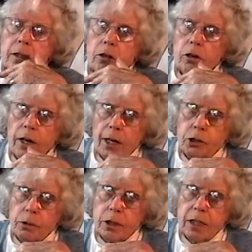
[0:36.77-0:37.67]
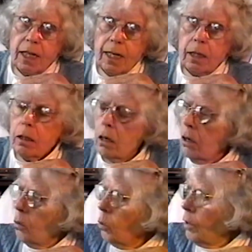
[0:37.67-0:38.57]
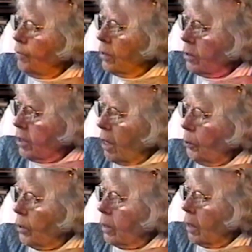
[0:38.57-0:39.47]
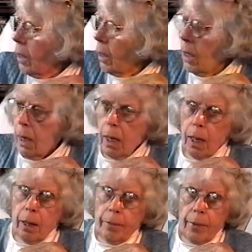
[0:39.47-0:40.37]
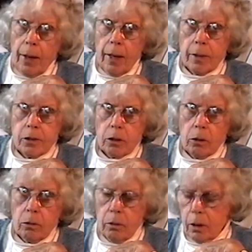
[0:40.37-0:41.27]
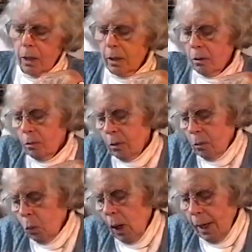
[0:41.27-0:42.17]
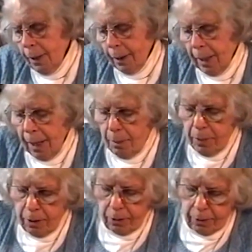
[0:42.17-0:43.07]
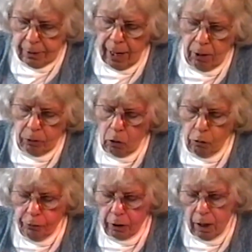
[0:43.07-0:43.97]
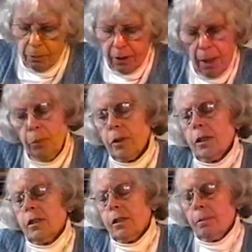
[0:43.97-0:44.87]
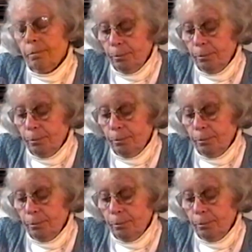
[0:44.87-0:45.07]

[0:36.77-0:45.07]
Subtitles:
is our natural state. We feel separate. And so, in a way, the game is how to overcome separateness.